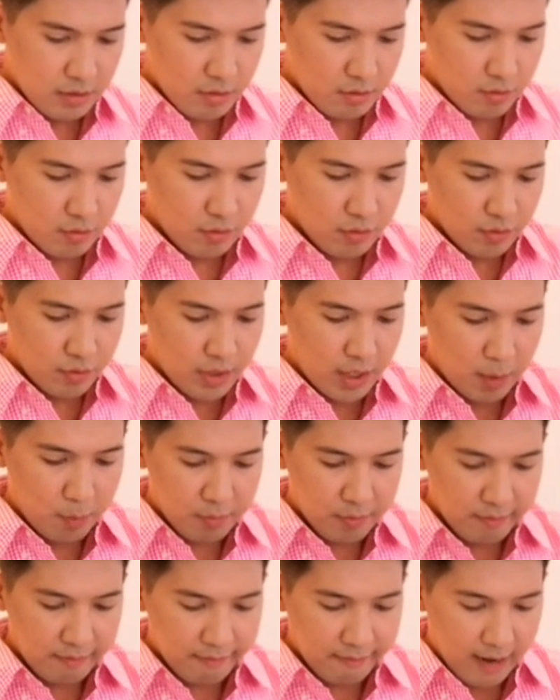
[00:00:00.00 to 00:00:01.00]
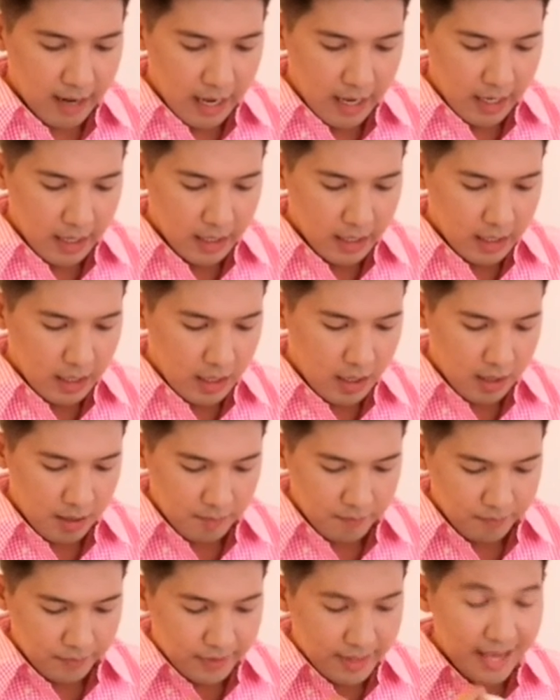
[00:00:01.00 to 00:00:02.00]
So they provide a
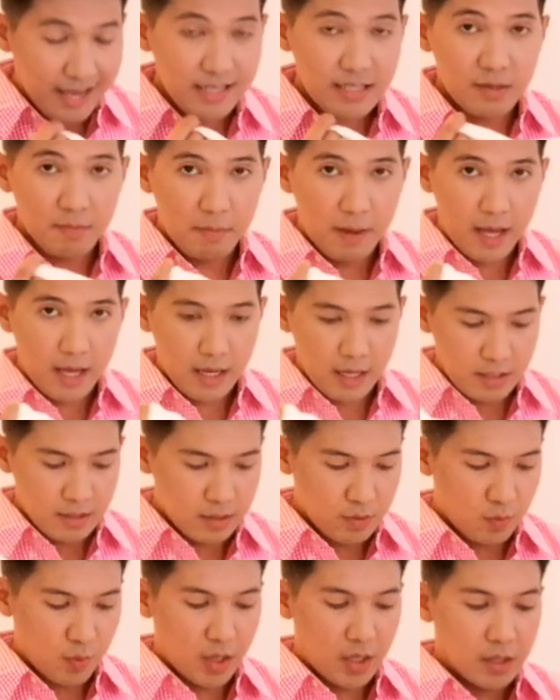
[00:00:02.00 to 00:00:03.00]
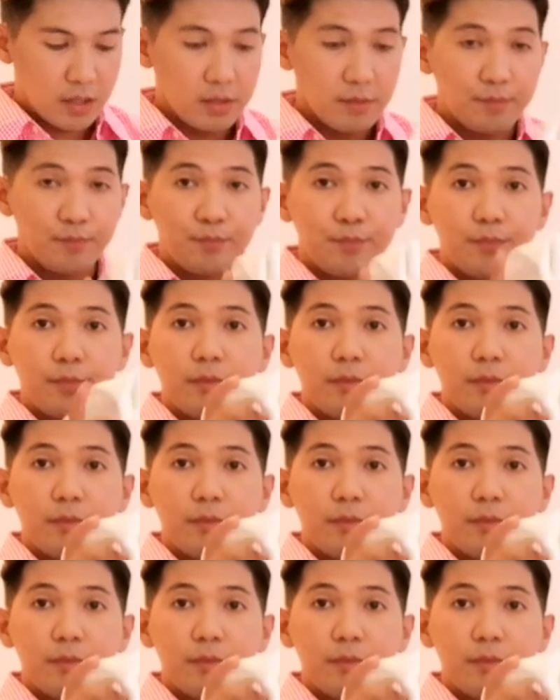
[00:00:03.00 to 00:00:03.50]
dust bag as well.